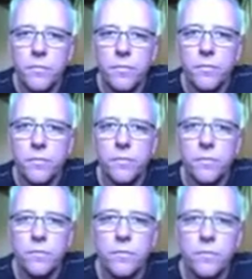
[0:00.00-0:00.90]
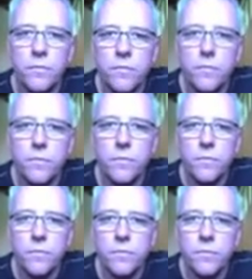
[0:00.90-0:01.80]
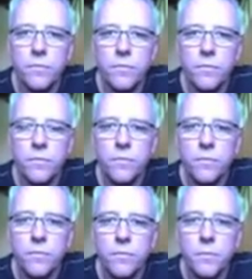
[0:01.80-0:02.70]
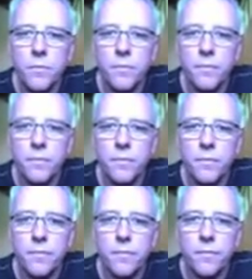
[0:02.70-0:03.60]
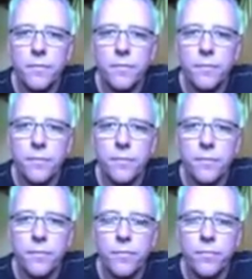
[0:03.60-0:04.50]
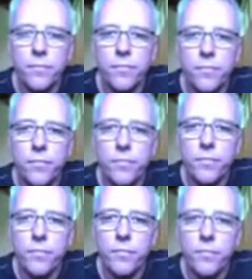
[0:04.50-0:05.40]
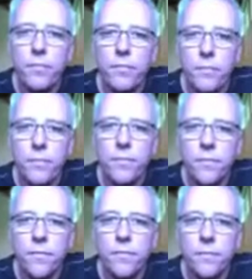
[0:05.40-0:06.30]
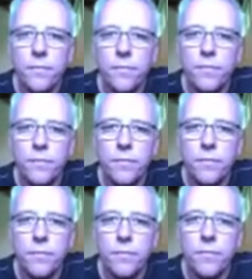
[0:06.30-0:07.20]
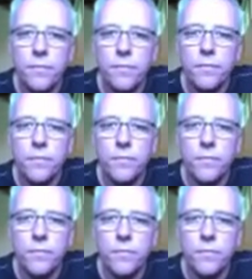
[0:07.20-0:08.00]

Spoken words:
This person isn't speaking.